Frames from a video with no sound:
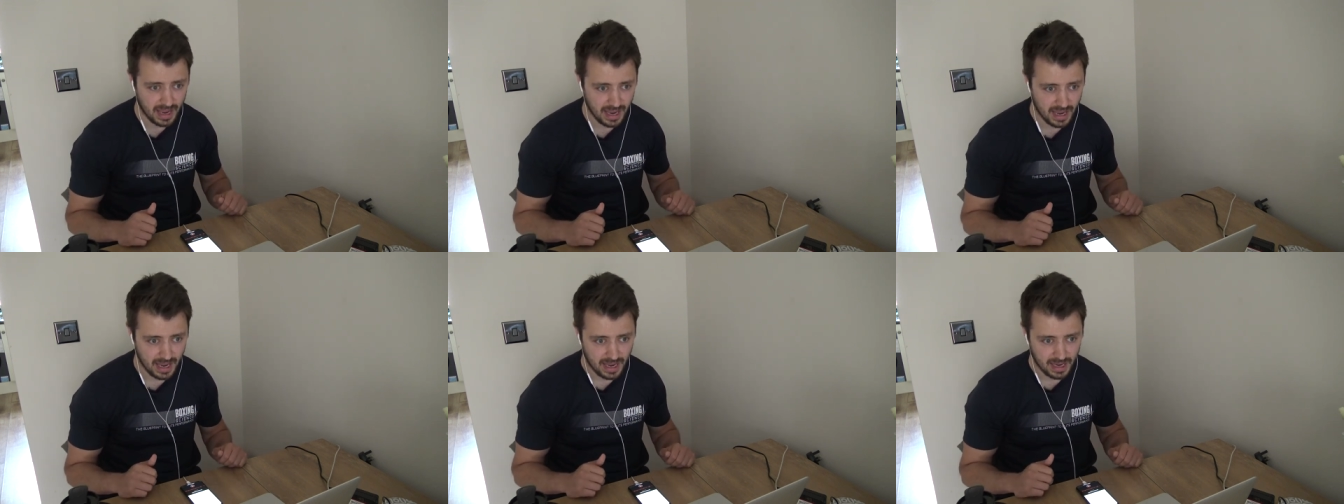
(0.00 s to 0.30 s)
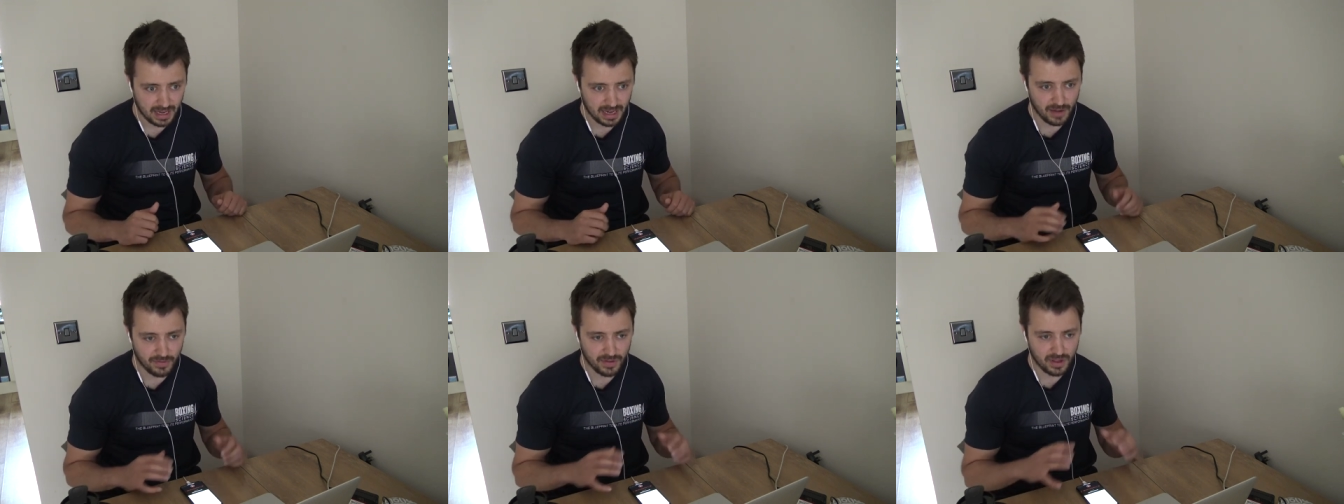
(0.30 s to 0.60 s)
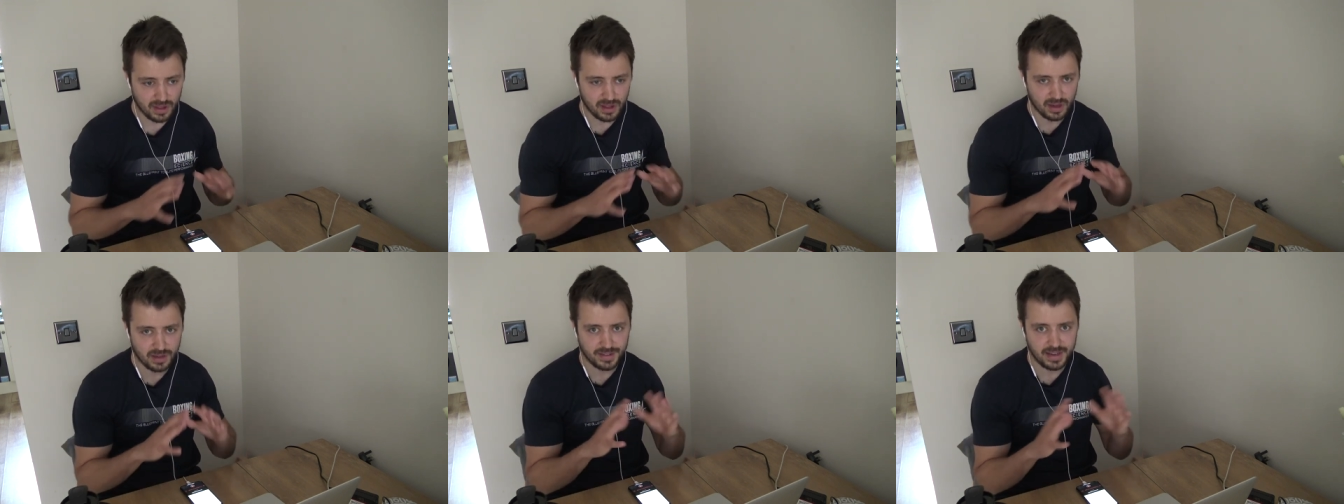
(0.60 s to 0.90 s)
It gives
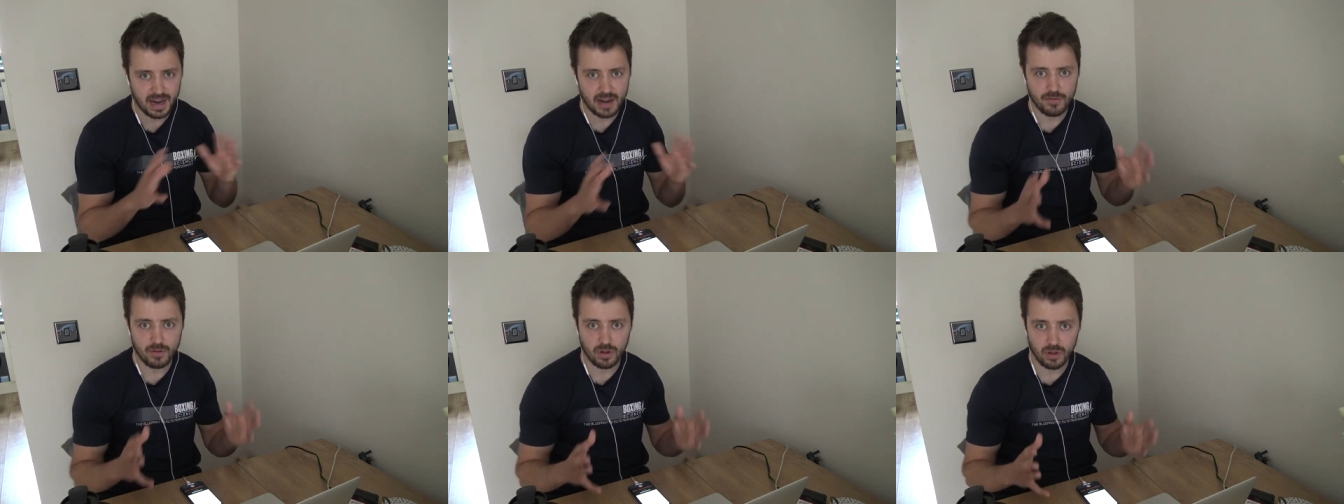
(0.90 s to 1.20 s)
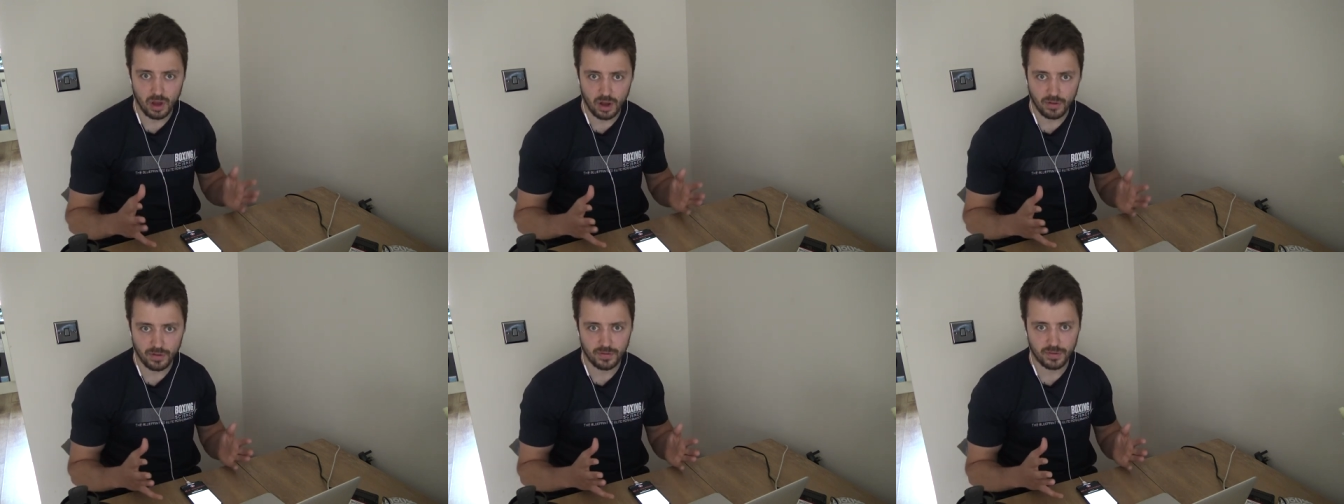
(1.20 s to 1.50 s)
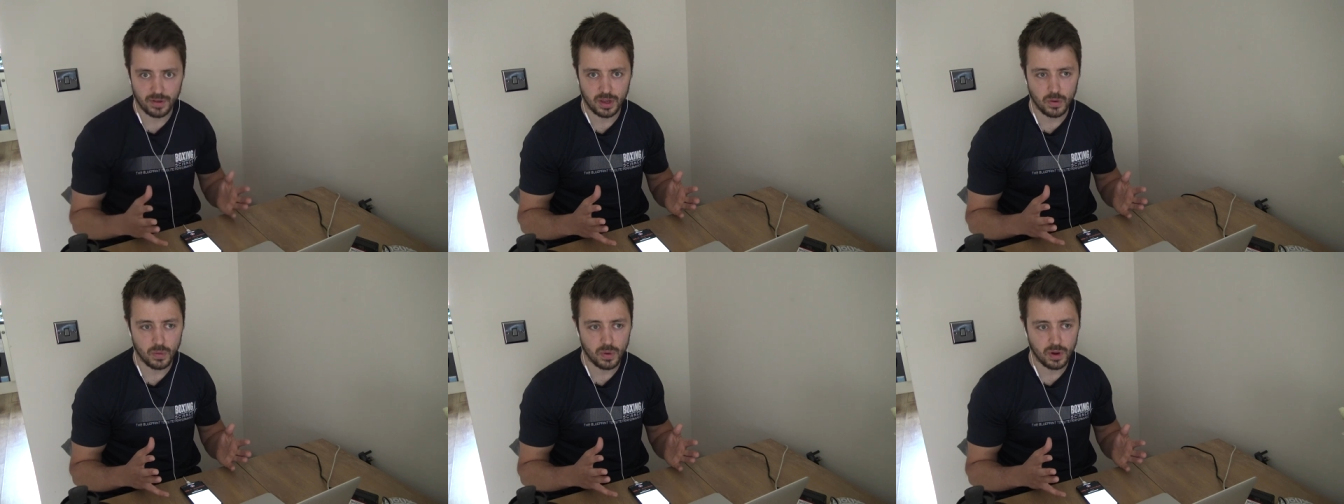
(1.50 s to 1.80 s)
us a general
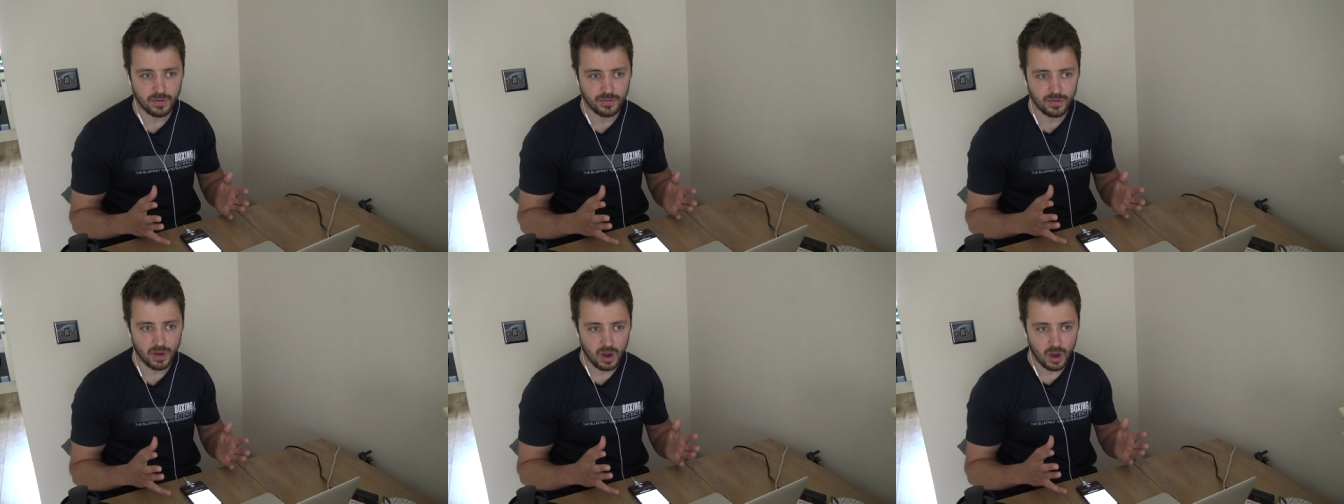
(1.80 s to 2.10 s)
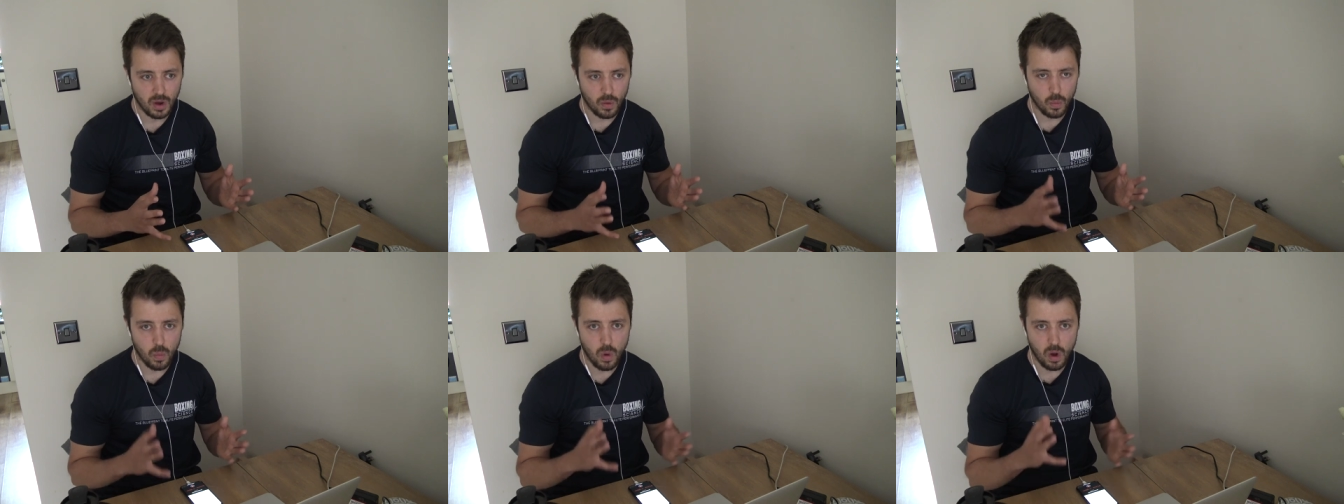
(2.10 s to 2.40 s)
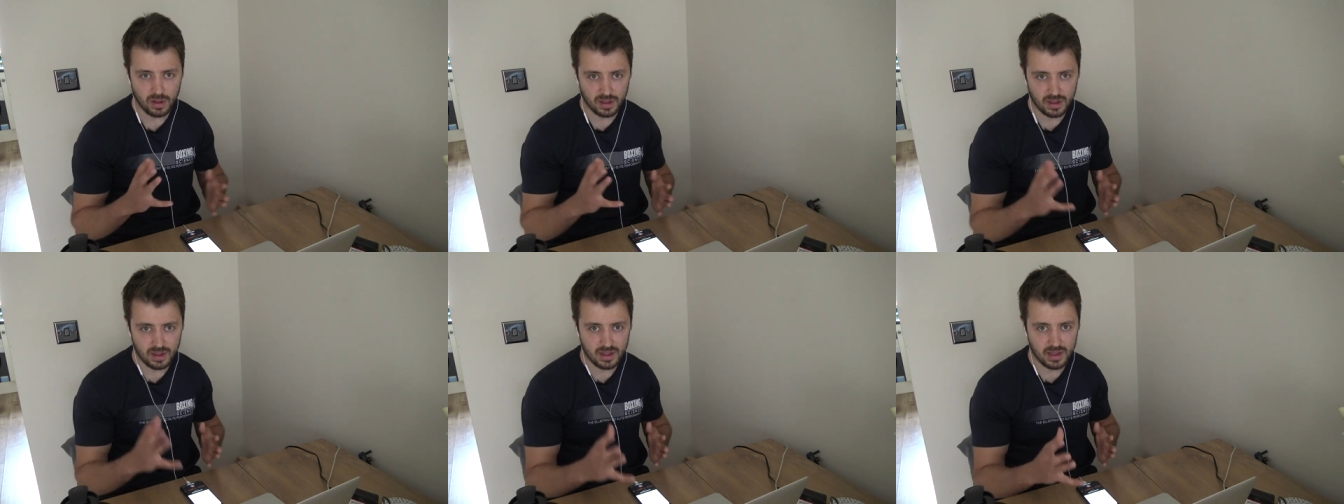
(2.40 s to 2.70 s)
overview of
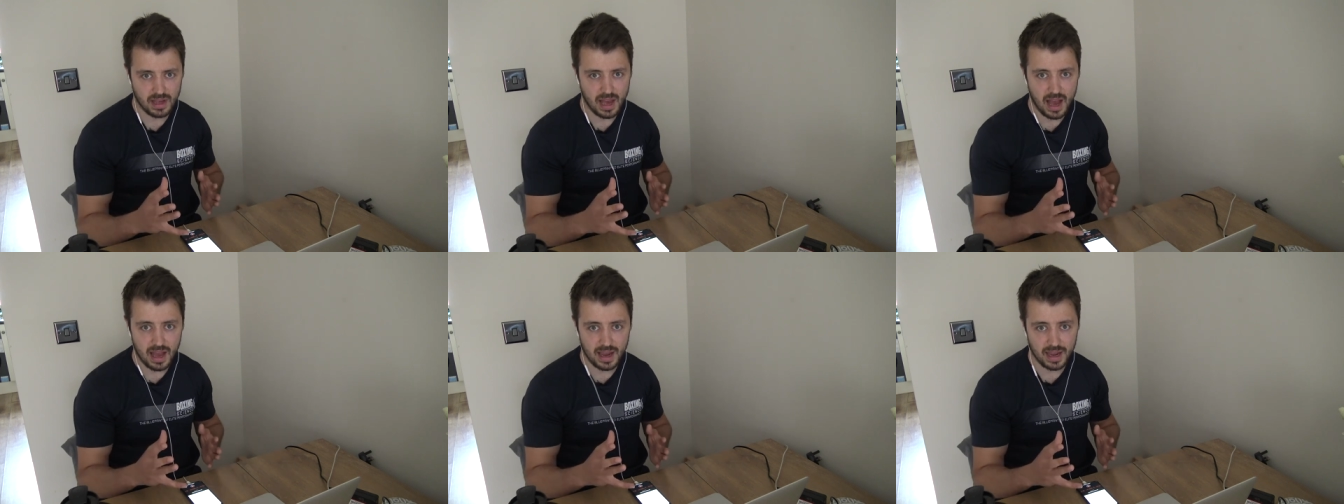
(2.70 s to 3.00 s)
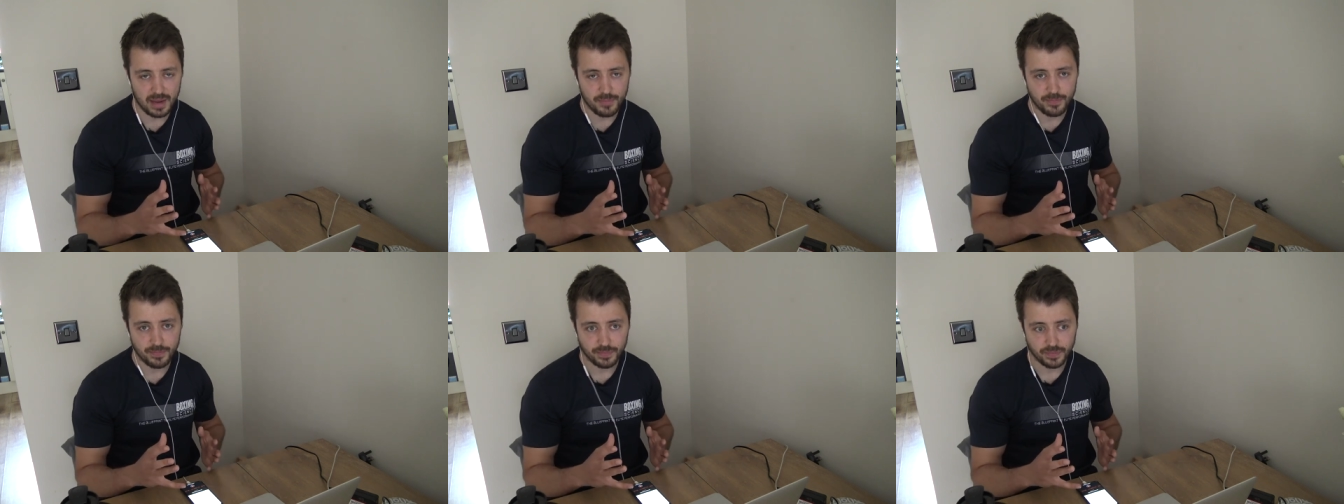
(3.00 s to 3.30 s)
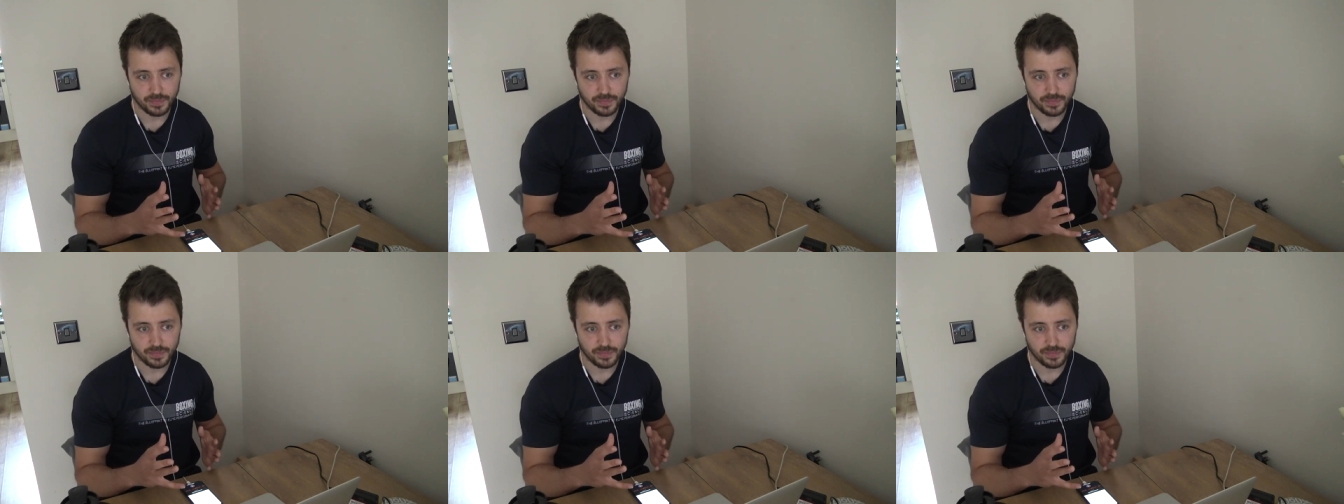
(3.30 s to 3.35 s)
what's tight